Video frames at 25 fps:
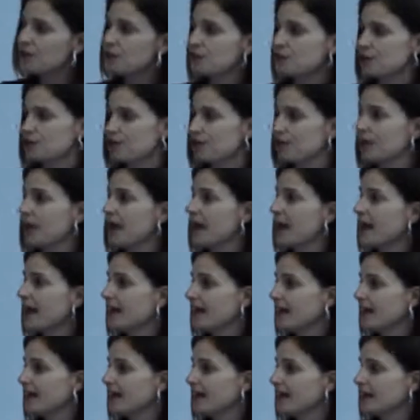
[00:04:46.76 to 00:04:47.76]
a future
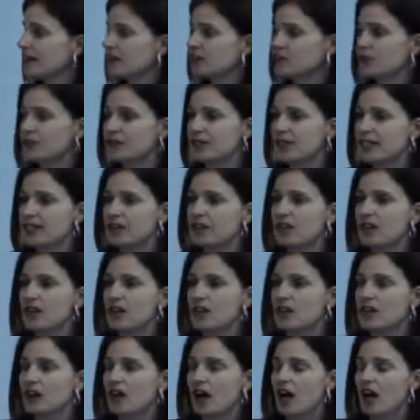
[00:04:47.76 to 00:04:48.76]
plan, and it included
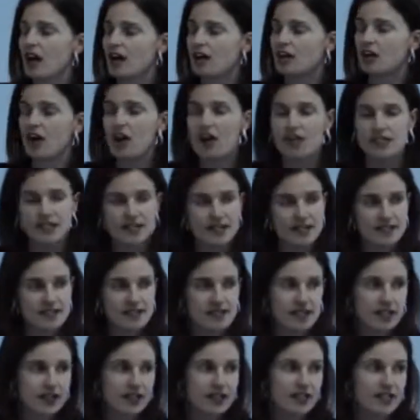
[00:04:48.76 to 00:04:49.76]
uh,
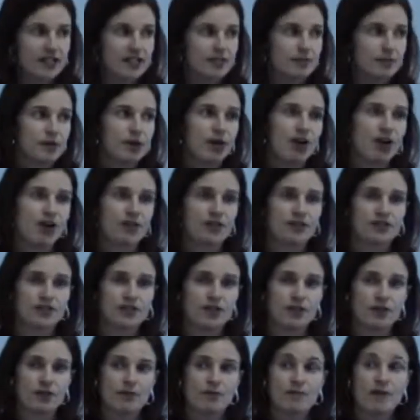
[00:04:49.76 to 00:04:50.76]
content areas but
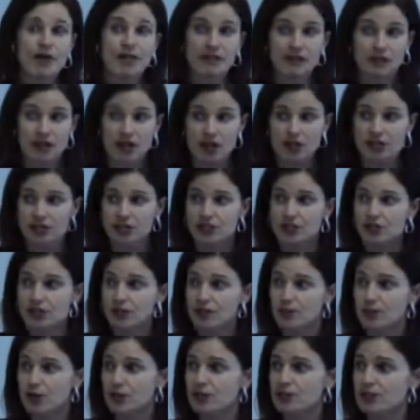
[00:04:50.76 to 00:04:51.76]
also
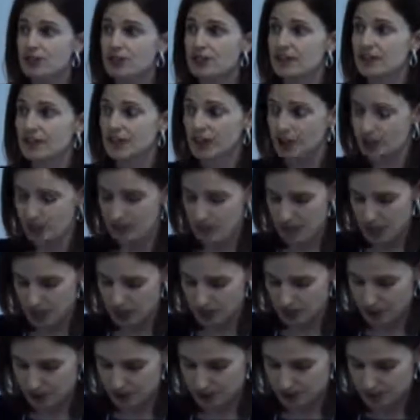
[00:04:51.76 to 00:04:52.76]
methodological approaches that could be
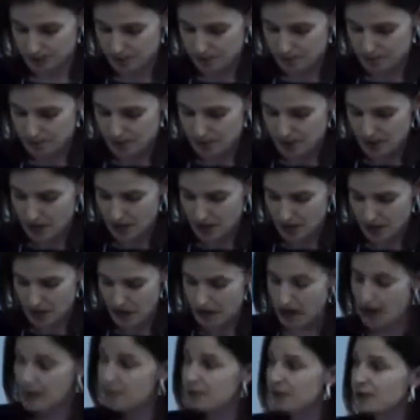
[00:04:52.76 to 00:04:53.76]
used
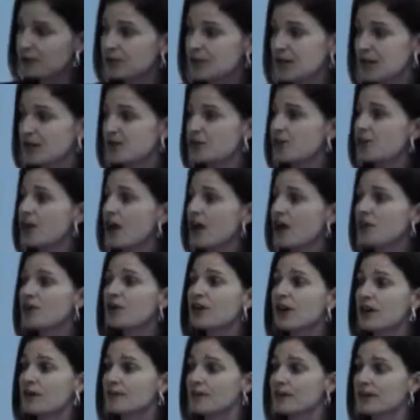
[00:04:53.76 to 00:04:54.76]
uh, and potential
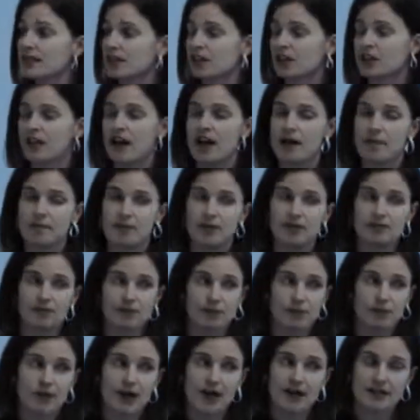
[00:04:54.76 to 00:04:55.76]
outcomes that could happen
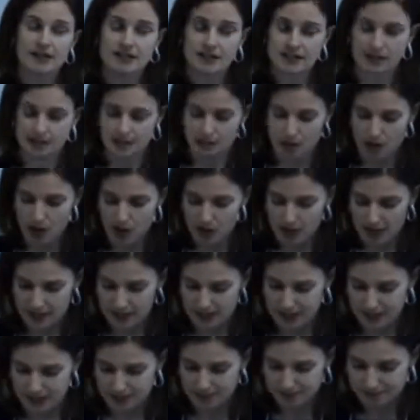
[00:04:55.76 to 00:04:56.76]
for practice and
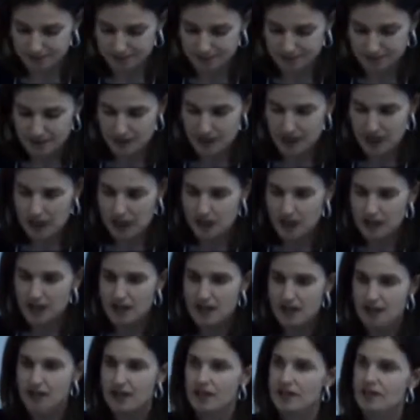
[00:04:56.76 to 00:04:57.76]
policy.
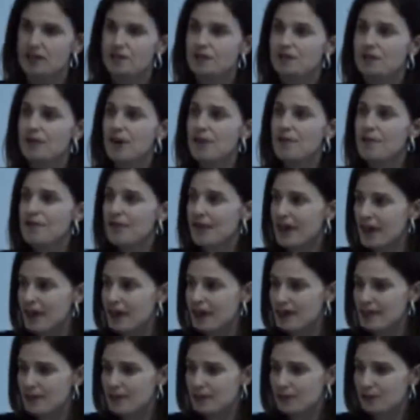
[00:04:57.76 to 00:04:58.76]
From
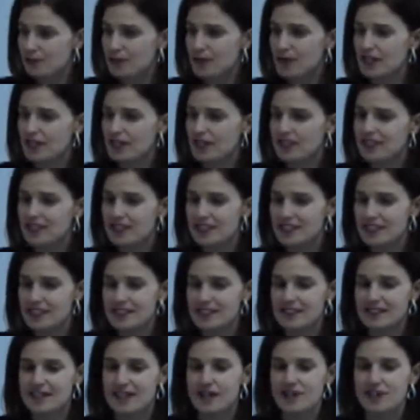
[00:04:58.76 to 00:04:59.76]
that, we
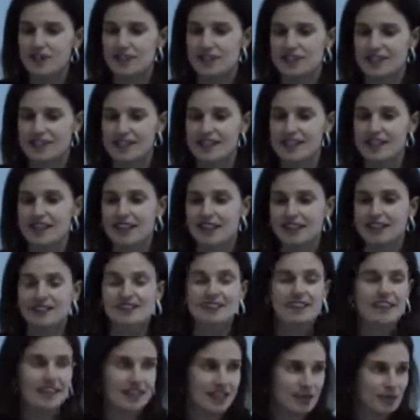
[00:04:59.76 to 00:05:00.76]
teased out
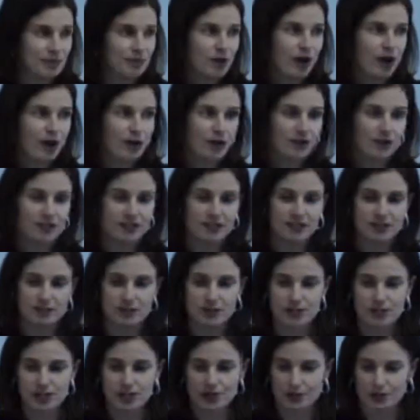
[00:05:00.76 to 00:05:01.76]
six key
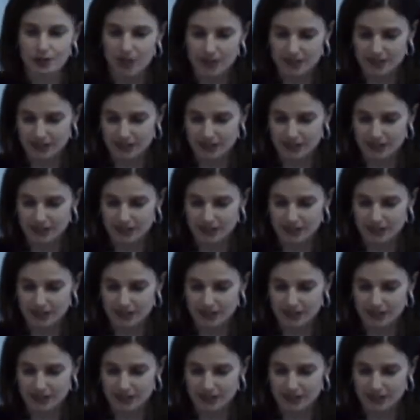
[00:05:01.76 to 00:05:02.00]
priorities, which are the